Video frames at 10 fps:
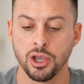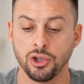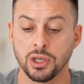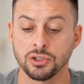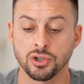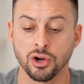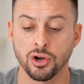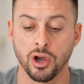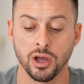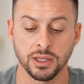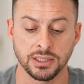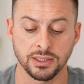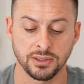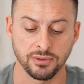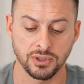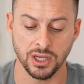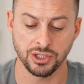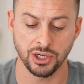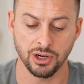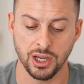You can turn on Assistive Touch
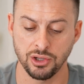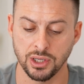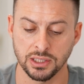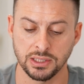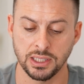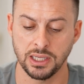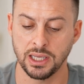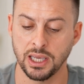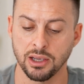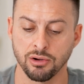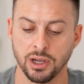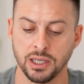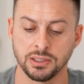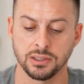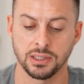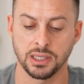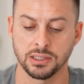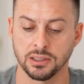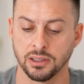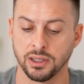here and you can see it creates
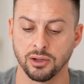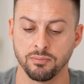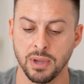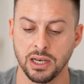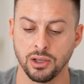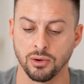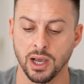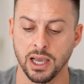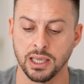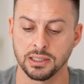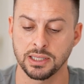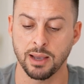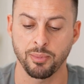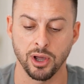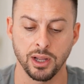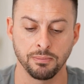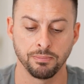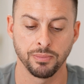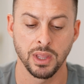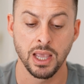this little menu. I can tap on it
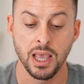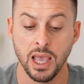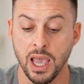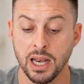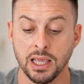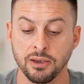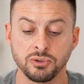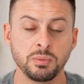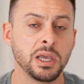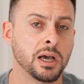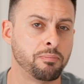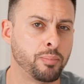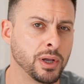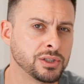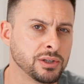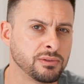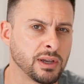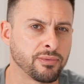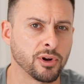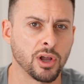and it gives me a bunch of
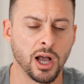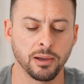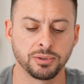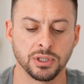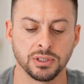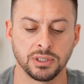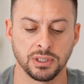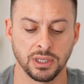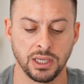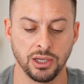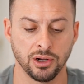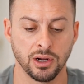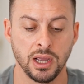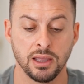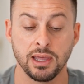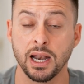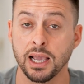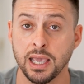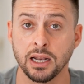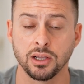different options here that I
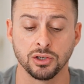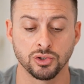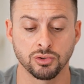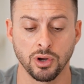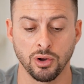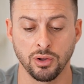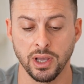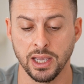can control.